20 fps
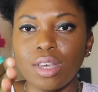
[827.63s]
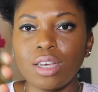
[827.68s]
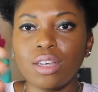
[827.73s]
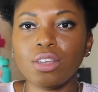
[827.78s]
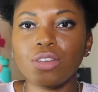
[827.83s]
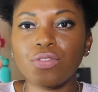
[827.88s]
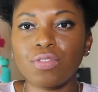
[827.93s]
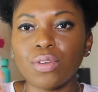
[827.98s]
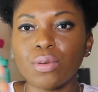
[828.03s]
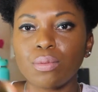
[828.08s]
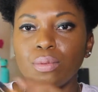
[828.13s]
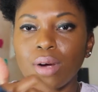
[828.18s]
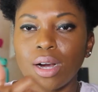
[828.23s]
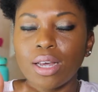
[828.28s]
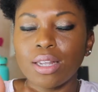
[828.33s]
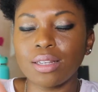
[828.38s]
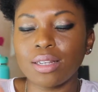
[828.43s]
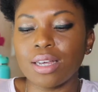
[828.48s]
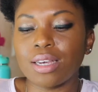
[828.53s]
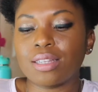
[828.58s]
if you
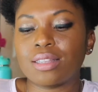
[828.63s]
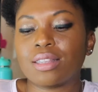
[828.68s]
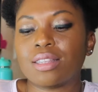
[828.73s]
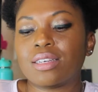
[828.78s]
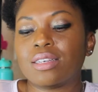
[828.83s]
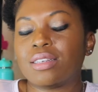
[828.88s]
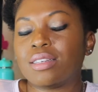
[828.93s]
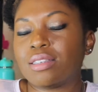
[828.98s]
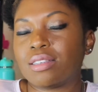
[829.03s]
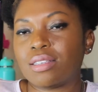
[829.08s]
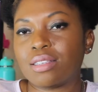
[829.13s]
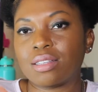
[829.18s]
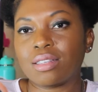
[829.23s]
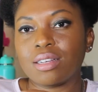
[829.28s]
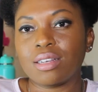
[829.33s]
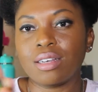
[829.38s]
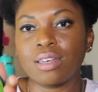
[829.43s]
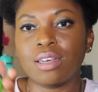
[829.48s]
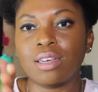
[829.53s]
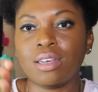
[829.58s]
run like this,
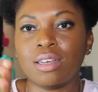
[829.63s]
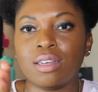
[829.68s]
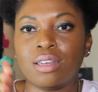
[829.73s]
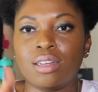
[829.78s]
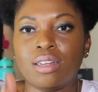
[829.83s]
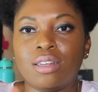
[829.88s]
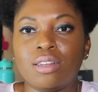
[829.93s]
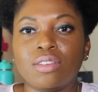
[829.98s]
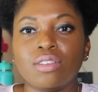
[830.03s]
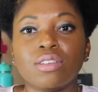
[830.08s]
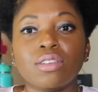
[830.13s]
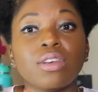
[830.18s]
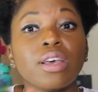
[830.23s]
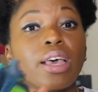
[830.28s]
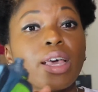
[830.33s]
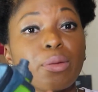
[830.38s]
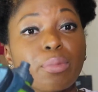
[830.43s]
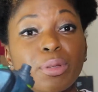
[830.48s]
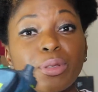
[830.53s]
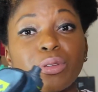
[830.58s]
you're
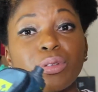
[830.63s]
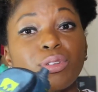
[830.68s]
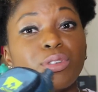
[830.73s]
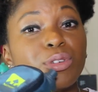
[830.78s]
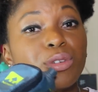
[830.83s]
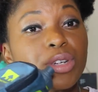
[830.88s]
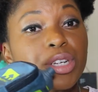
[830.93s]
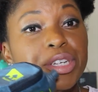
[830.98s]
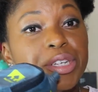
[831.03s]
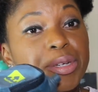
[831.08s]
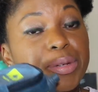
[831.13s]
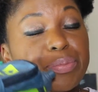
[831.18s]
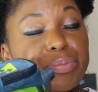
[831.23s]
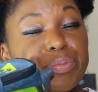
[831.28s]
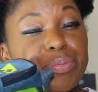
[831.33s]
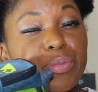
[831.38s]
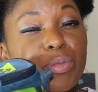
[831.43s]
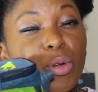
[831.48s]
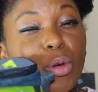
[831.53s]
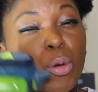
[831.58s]
able to drink,
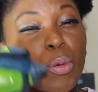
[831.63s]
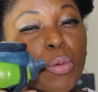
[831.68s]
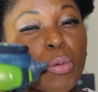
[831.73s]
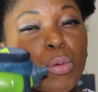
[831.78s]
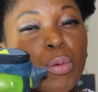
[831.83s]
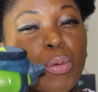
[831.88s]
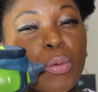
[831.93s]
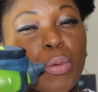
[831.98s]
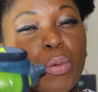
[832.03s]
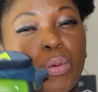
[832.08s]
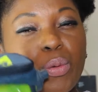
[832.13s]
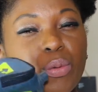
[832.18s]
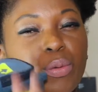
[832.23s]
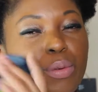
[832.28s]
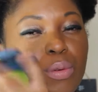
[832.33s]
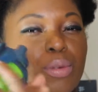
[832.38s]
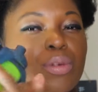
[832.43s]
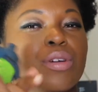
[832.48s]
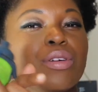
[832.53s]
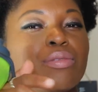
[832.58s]

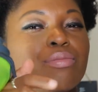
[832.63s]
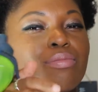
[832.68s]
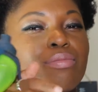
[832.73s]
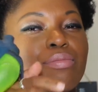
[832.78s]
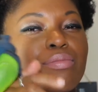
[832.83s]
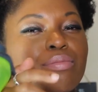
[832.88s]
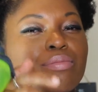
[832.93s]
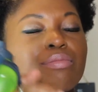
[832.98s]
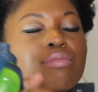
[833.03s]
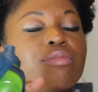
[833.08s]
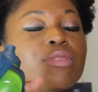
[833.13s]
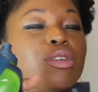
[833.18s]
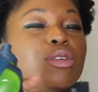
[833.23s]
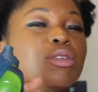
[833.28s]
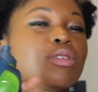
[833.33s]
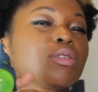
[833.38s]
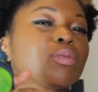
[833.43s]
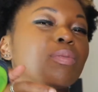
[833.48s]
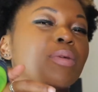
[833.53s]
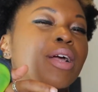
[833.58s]
or you
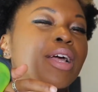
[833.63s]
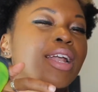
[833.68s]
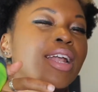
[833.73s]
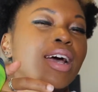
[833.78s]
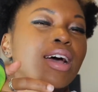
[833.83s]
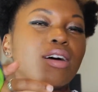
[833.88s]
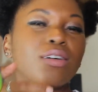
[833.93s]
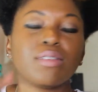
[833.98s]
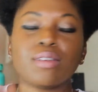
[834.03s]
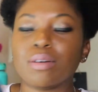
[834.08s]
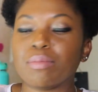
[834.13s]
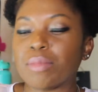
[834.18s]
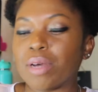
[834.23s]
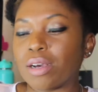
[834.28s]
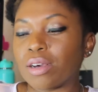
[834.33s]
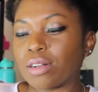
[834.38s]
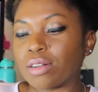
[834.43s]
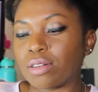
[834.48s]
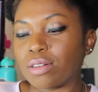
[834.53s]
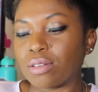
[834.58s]
can spray it out. I'm
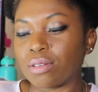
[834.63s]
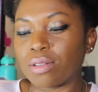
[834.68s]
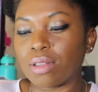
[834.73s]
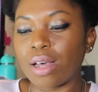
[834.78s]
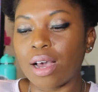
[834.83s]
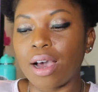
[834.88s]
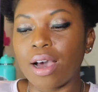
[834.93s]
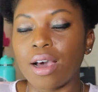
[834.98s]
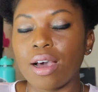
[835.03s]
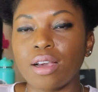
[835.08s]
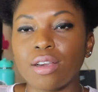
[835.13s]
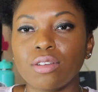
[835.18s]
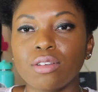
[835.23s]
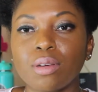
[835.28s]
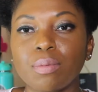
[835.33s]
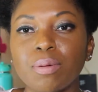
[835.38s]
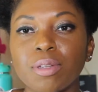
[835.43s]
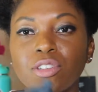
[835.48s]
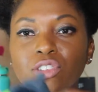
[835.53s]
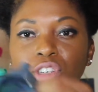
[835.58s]
not gonna do that. You
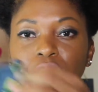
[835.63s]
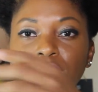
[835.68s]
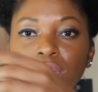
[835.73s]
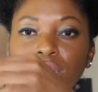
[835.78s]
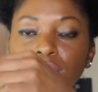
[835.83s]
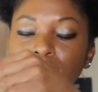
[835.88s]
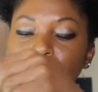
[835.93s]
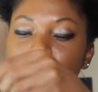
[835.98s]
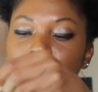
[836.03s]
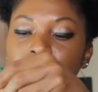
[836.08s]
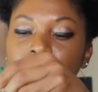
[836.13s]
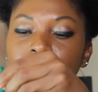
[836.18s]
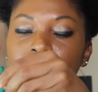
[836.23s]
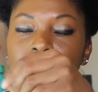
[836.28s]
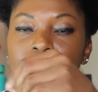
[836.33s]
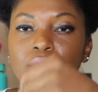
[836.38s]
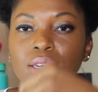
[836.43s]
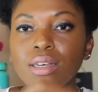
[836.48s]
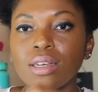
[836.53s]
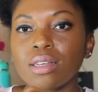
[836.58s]
can put your keys in
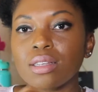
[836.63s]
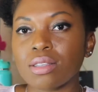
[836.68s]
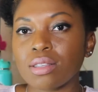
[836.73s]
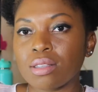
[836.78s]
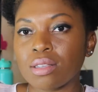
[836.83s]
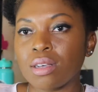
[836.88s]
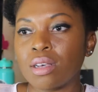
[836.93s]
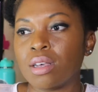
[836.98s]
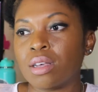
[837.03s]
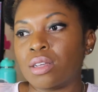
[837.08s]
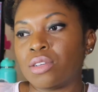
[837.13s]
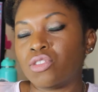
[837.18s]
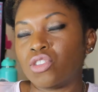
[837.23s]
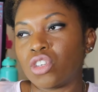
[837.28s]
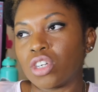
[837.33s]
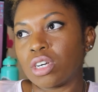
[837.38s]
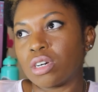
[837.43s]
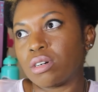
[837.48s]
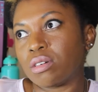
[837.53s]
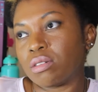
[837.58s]
this,
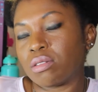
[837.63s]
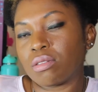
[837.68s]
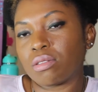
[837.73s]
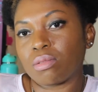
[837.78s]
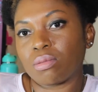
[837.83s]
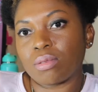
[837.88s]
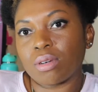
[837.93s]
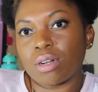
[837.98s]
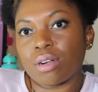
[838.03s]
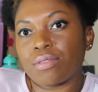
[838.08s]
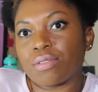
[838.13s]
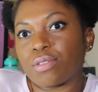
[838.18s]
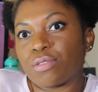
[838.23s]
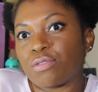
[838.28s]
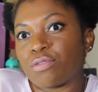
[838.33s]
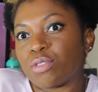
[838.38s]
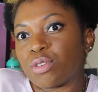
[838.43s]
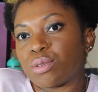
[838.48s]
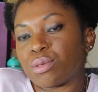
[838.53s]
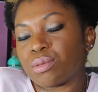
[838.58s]
gels, whatever,
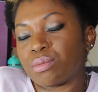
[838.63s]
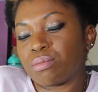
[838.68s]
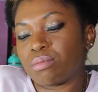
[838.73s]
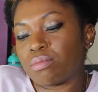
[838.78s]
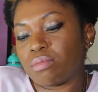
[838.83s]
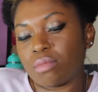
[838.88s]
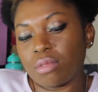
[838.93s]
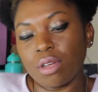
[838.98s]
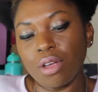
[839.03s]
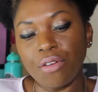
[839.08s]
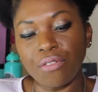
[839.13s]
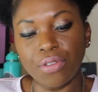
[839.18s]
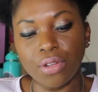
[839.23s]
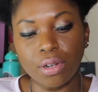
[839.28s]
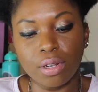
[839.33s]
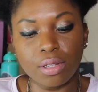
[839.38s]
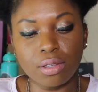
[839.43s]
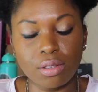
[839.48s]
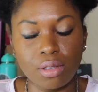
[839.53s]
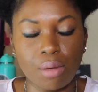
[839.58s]
fruit, if you
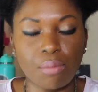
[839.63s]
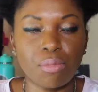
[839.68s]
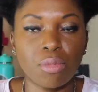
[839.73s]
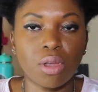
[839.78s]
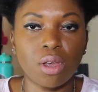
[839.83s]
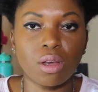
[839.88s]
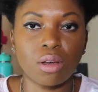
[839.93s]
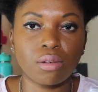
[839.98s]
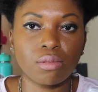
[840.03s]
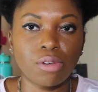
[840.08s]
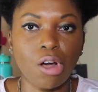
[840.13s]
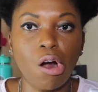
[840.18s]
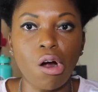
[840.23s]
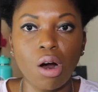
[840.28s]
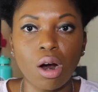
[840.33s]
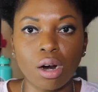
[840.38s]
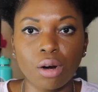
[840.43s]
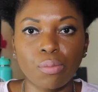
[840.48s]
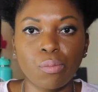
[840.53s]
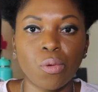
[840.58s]
need something,
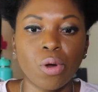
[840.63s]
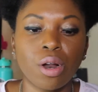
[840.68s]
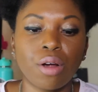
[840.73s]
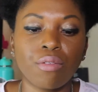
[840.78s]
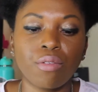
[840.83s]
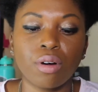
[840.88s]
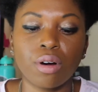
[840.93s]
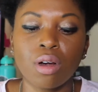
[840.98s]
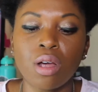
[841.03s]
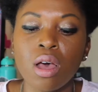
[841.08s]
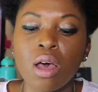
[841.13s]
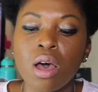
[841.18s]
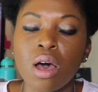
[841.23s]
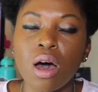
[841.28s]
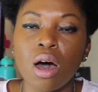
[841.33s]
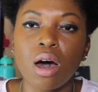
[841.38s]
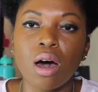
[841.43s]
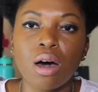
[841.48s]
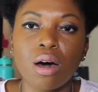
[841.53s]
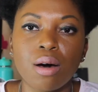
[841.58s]
card, whatever.
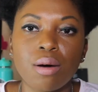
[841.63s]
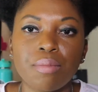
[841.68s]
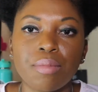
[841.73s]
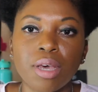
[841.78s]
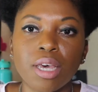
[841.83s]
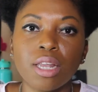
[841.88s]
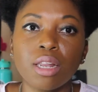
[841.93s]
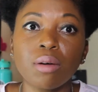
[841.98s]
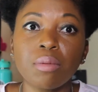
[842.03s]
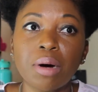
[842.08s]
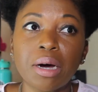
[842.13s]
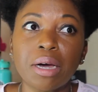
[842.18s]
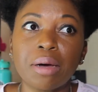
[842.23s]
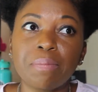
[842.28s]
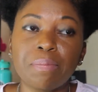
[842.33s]
Anyway,